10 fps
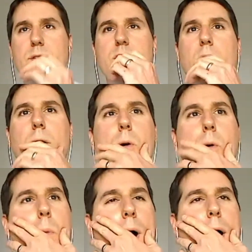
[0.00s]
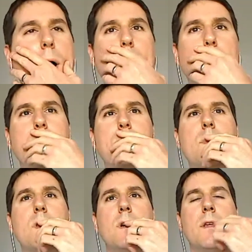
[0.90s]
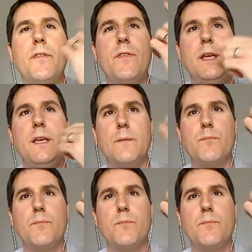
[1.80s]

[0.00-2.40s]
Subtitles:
so thinking